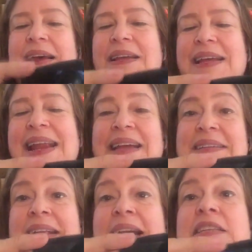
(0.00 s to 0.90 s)
It has
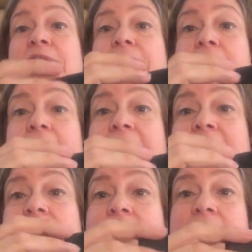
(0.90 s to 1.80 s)
a nice
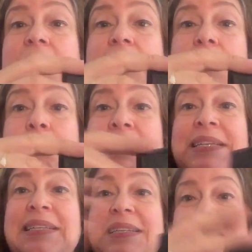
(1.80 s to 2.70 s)
fine
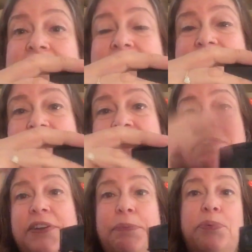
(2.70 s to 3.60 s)
mist that's a
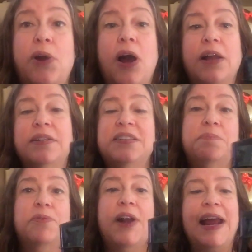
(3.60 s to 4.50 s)
very broad
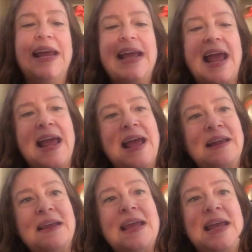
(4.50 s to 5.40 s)
spray
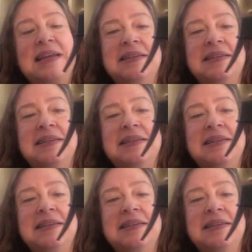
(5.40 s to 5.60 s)
and it